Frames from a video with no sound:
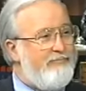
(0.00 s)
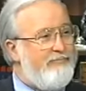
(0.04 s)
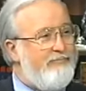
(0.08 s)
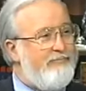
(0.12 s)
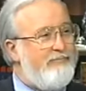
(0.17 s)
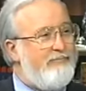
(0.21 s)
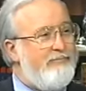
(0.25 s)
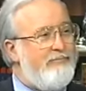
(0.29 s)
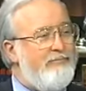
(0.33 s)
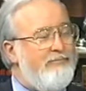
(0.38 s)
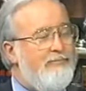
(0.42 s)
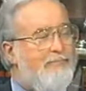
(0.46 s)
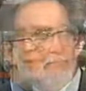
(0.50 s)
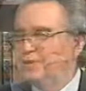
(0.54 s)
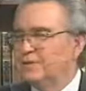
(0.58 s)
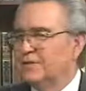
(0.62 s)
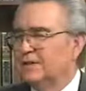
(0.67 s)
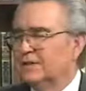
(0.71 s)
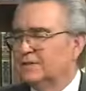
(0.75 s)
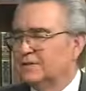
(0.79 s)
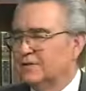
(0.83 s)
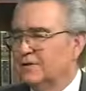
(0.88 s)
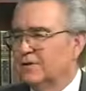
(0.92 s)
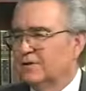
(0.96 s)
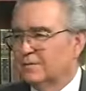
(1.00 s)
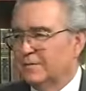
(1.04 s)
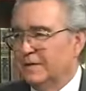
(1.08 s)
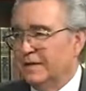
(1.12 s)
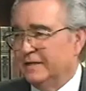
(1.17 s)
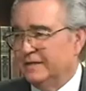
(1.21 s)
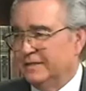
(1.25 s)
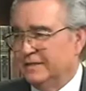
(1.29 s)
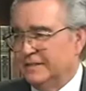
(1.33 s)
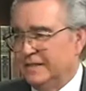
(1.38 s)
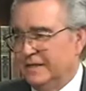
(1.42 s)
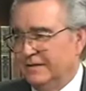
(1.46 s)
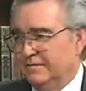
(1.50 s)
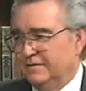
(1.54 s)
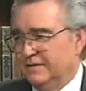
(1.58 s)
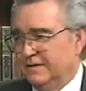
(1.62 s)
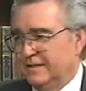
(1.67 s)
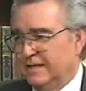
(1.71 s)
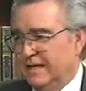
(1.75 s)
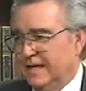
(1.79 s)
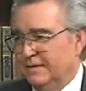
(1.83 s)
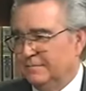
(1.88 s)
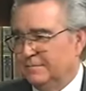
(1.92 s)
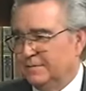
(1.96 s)
Now let's talk about the seven
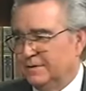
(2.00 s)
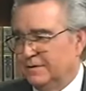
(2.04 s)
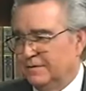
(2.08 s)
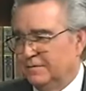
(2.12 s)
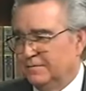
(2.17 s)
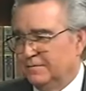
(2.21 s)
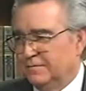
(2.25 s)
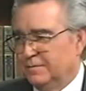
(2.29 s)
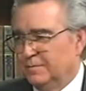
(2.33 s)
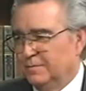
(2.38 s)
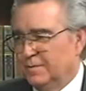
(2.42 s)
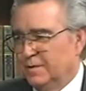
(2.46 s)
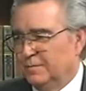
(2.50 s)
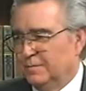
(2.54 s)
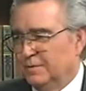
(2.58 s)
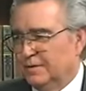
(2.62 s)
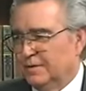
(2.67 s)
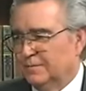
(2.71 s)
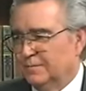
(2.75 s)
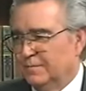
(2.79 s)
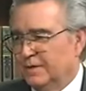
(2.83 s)
times here for a moment,